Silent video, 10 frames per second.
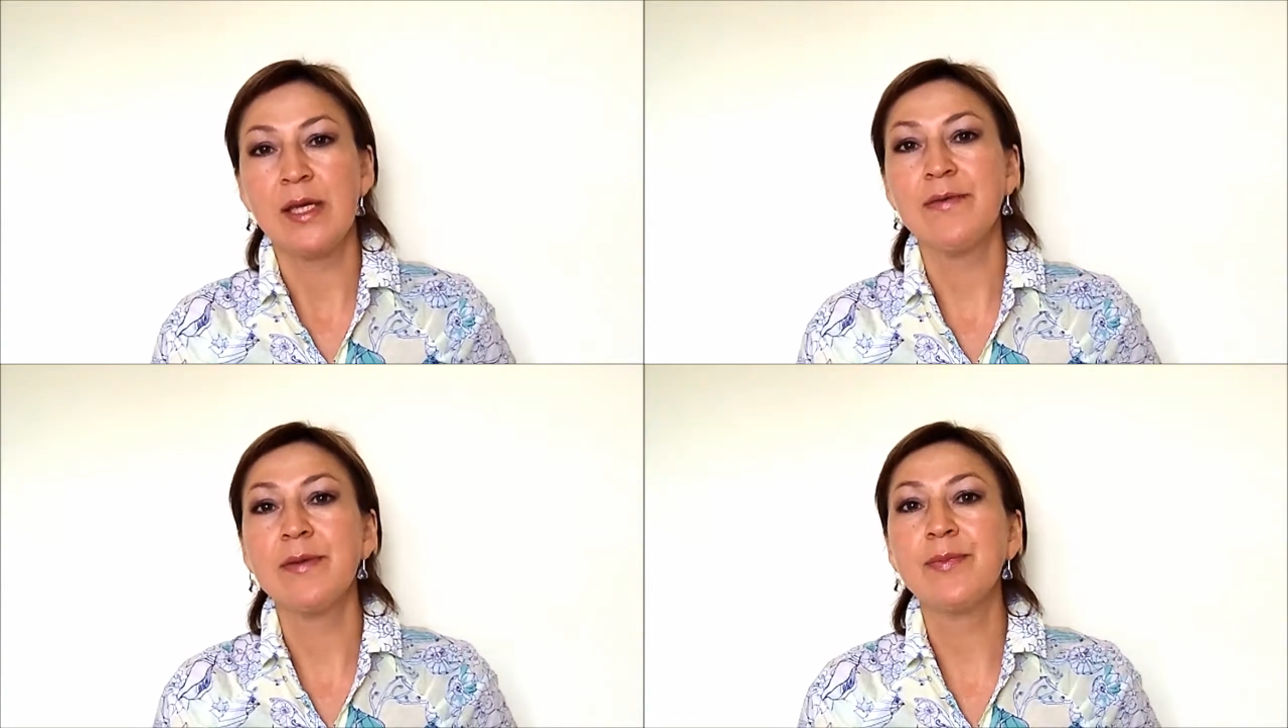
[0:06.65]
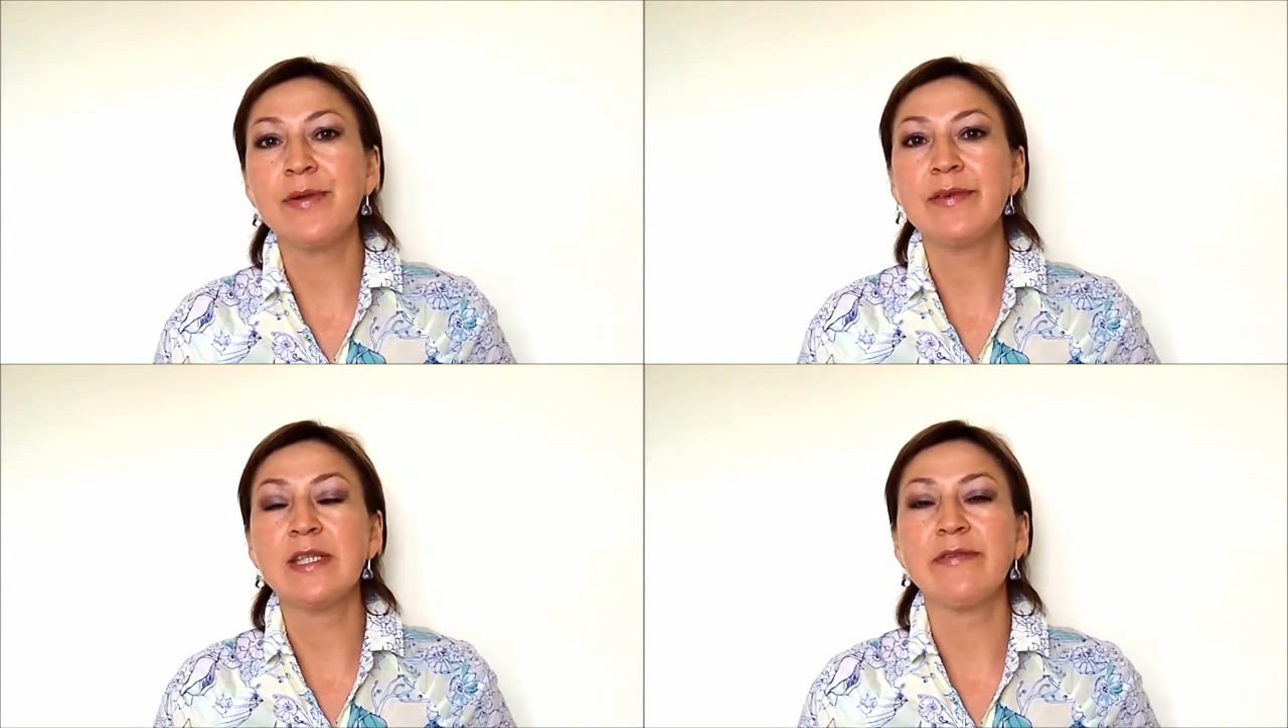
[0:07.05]
In the
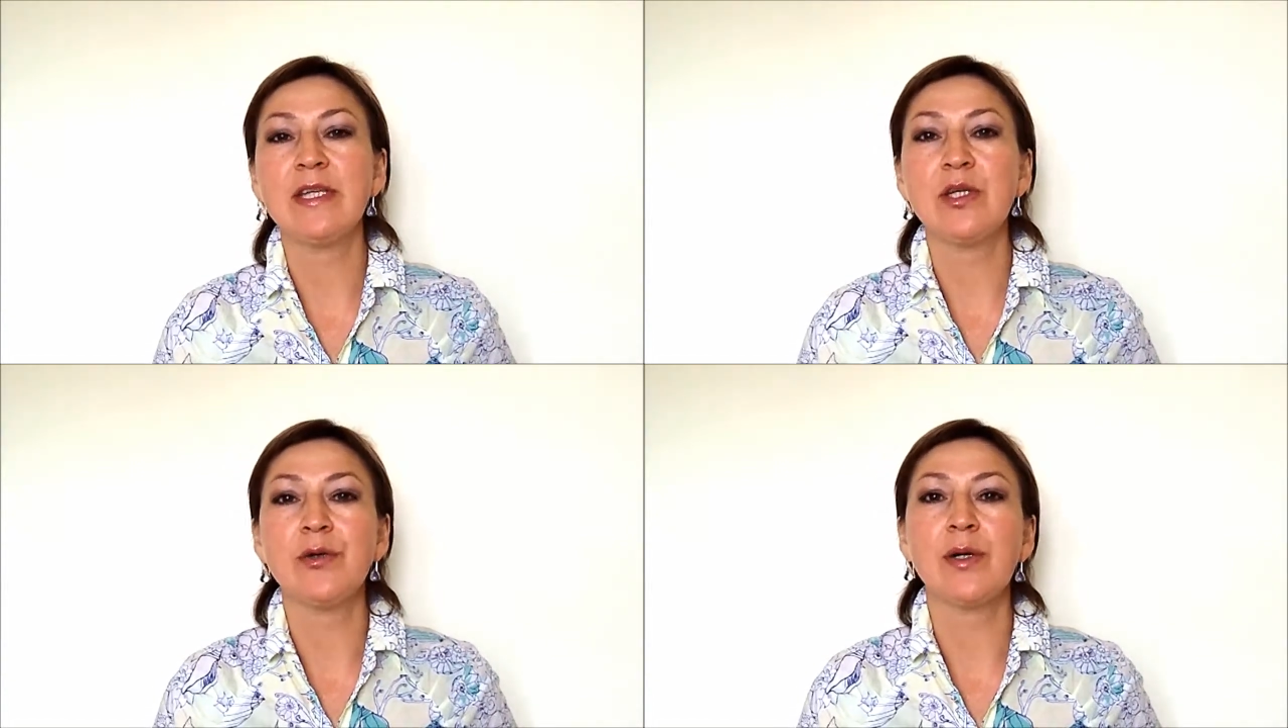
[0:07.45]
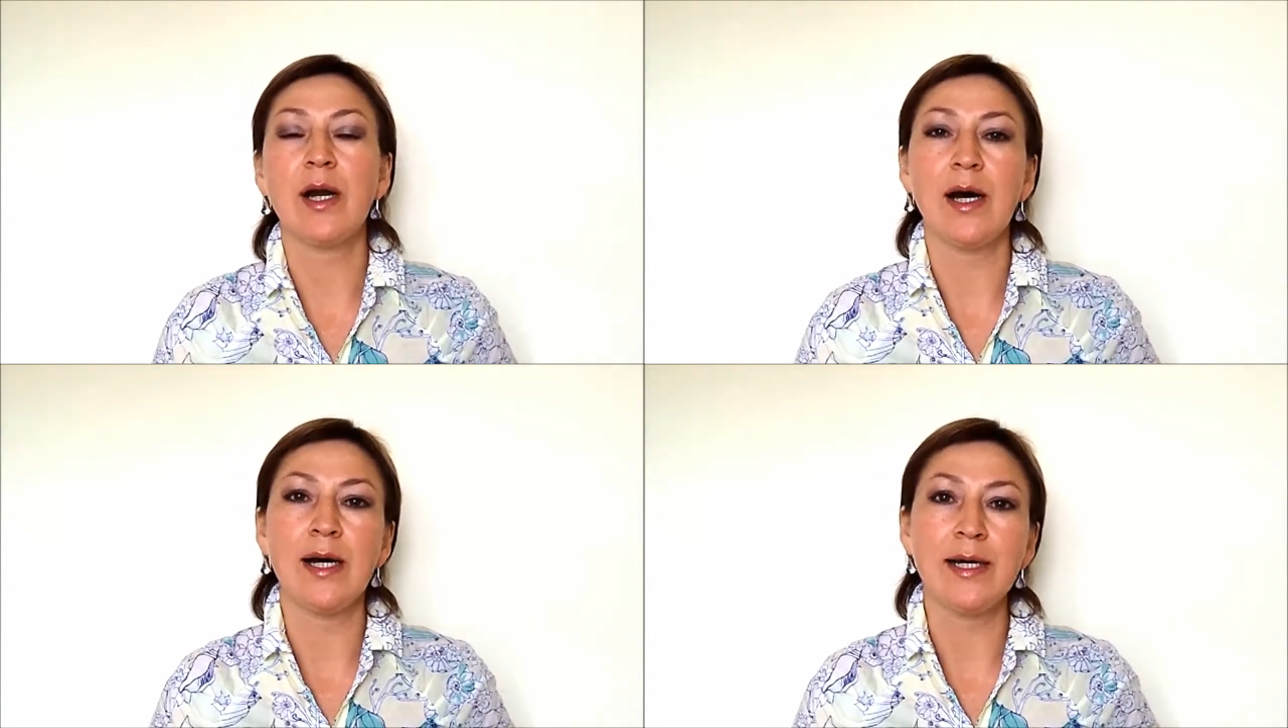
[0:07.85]
previous video
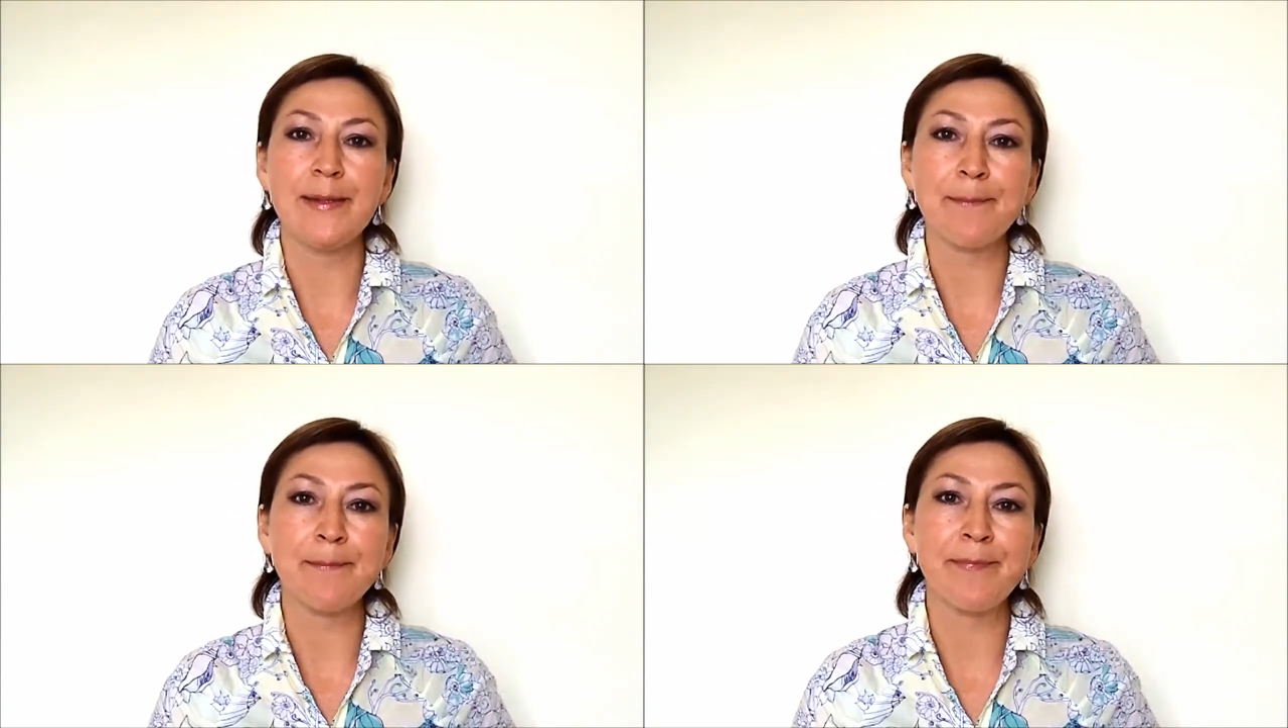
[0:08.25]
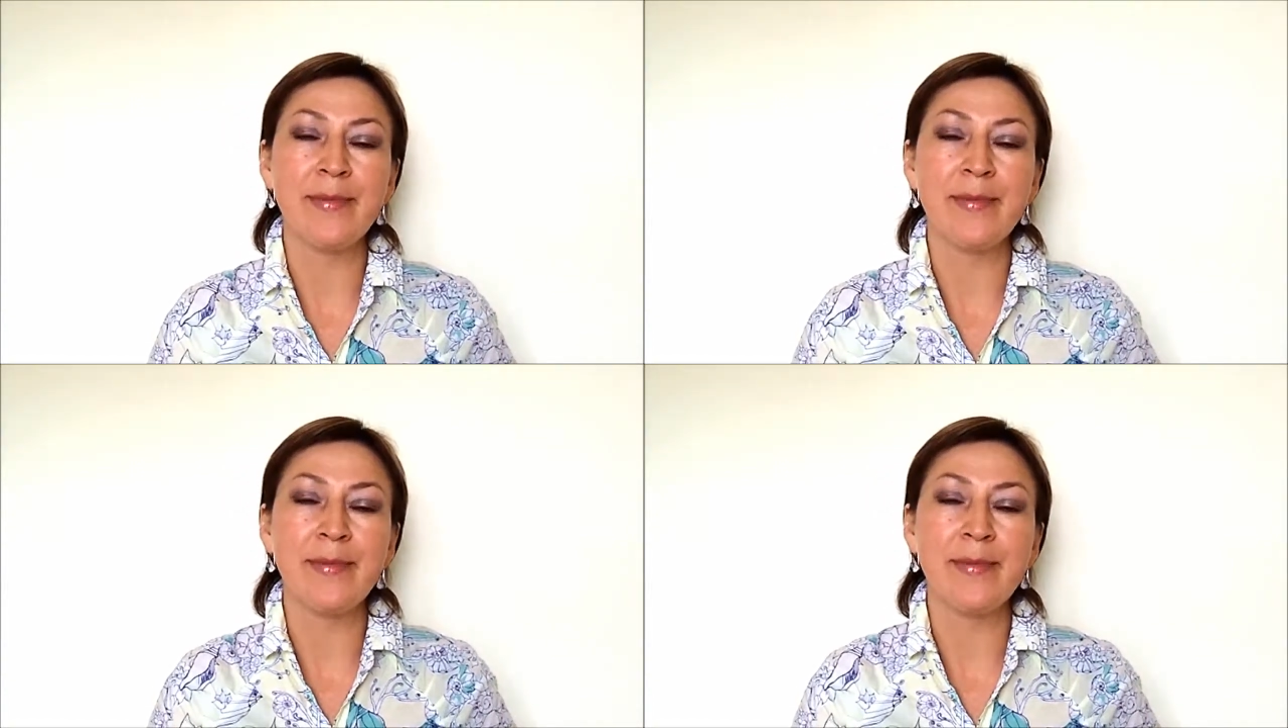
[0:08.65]
I